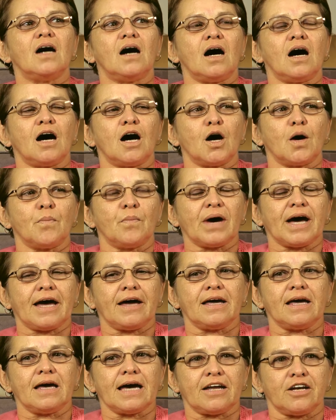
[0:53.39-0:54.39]

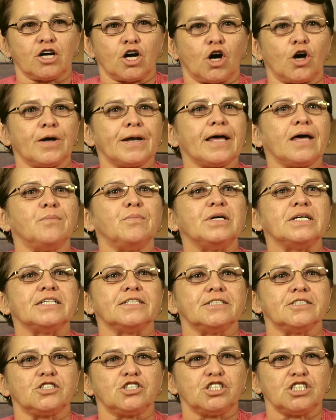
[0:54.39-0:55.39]
I had to call an
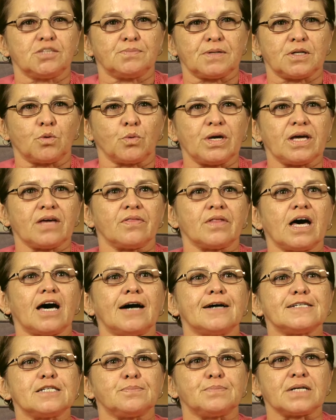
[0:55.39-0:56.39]
ambulance. She spent a week in the
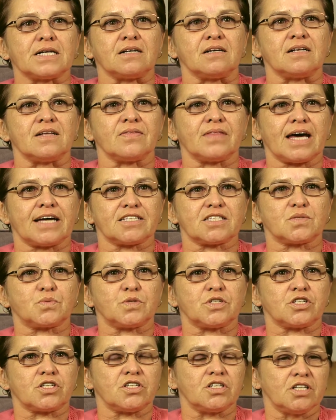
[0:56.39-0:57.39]
hospital, and that's
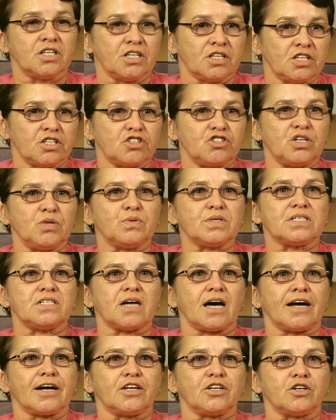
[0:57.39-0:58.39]
when she was
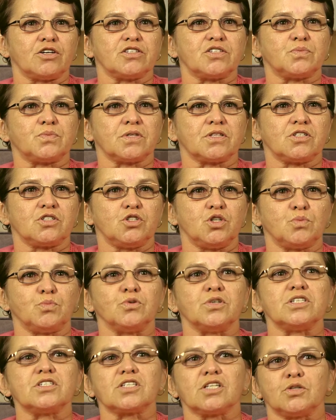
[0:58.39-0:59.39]
diagnosed with
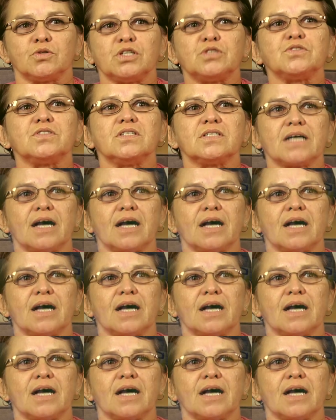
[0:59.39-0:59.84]
tuberous sclerosis